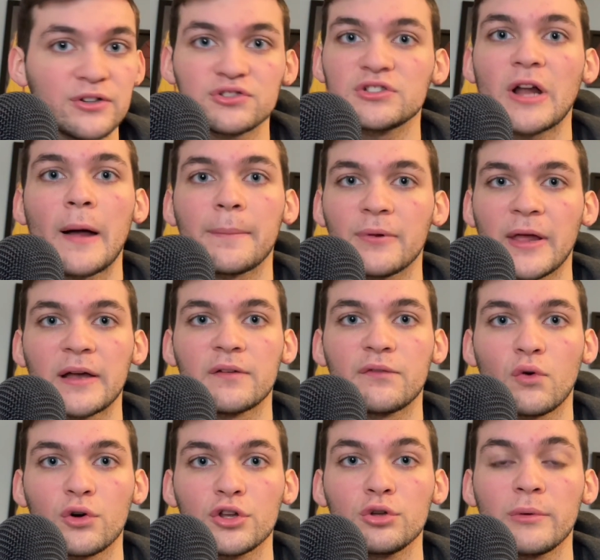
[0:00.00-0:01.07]
stop playing
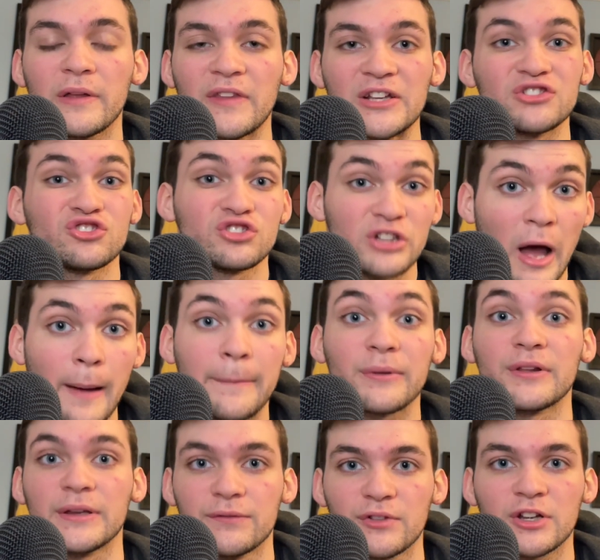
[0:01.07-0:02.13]
for you and they stop
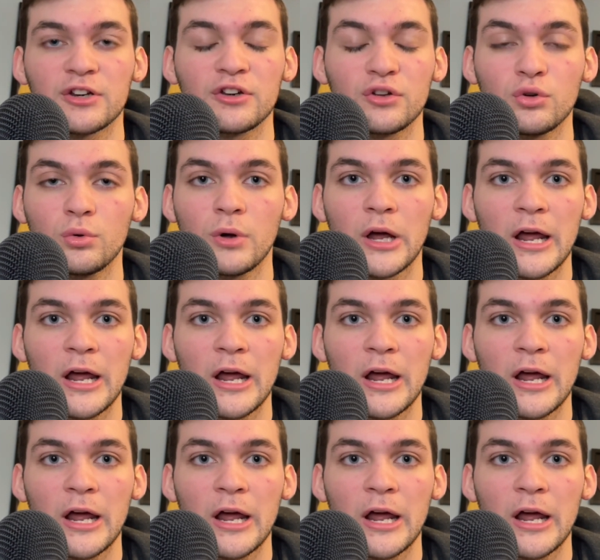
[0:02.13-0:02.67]
believing in you,